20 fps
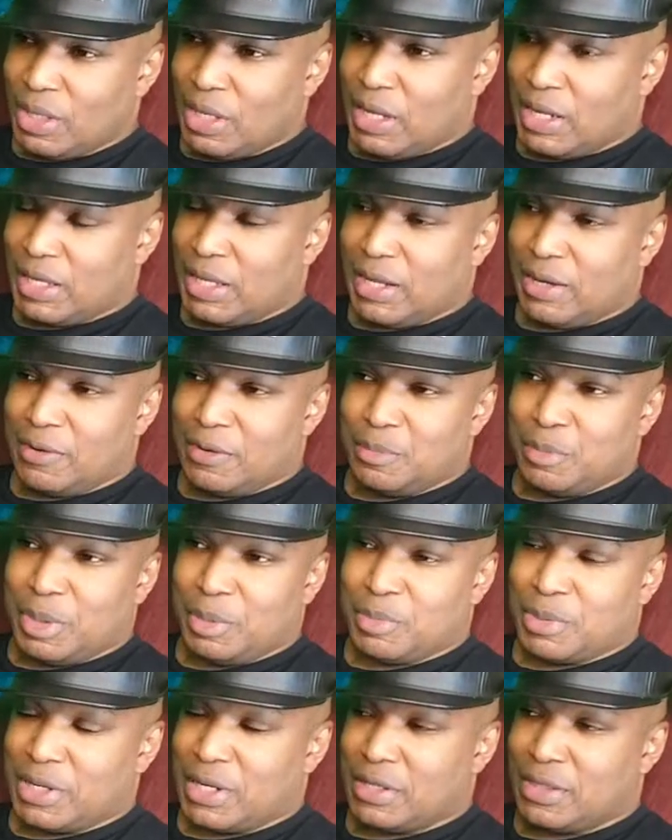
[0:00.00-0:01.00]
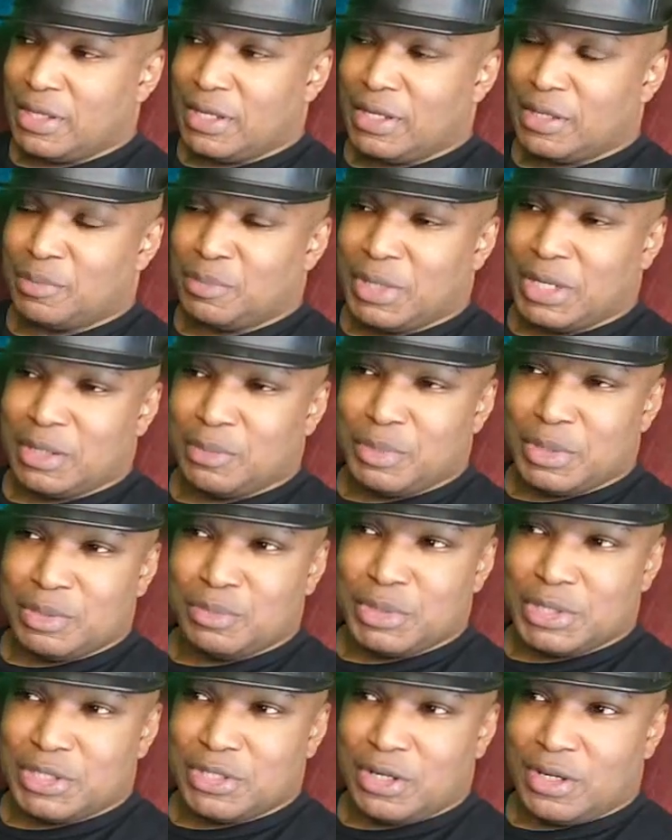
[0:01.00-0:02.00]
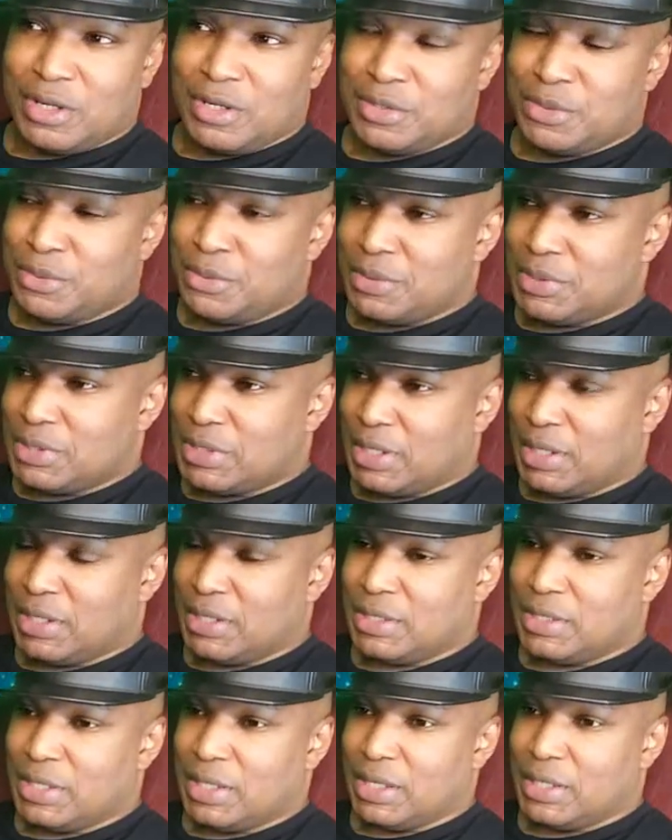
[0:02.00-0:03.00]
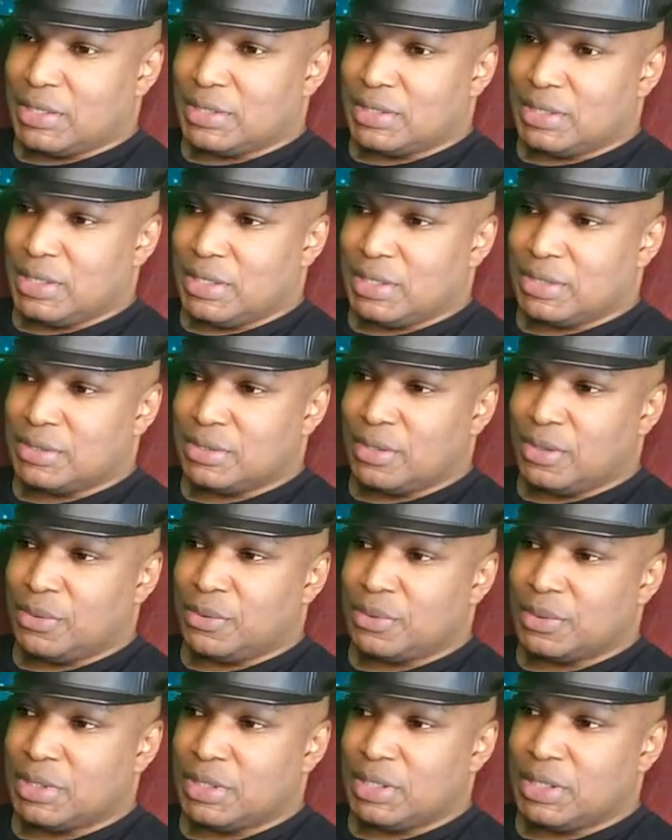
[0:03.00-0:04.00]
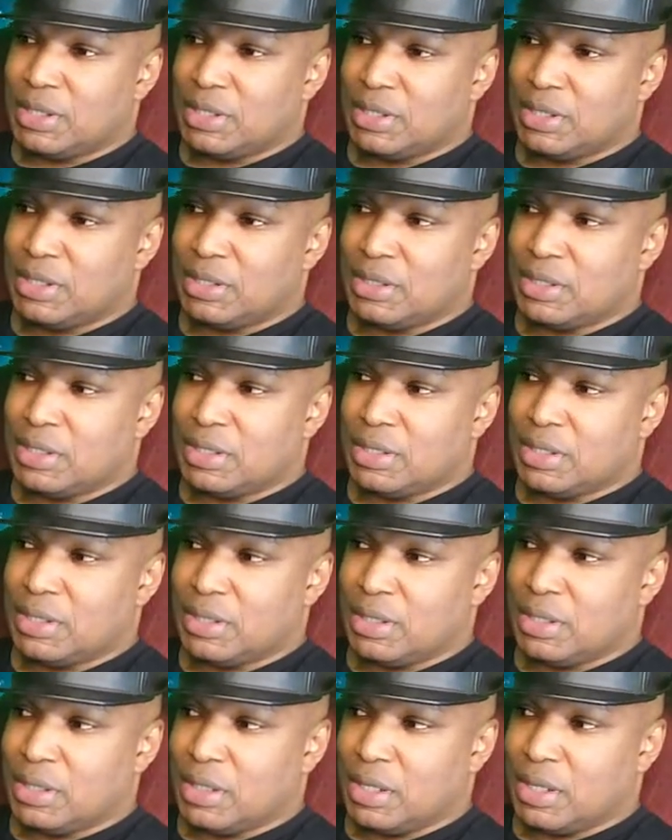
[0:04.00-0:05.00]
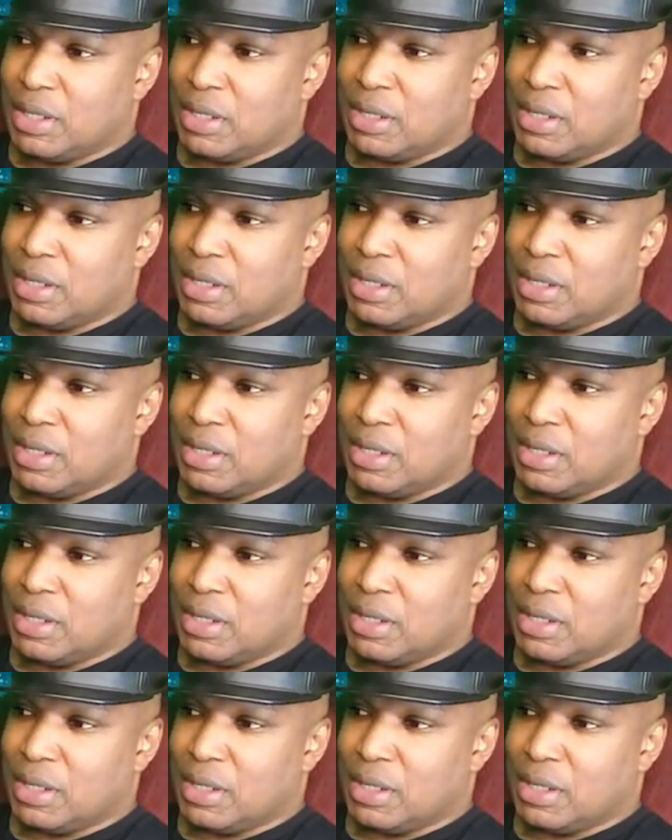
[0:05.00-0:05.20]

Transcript: I can't remember. I think it might have been Madonna who said it, that it's only the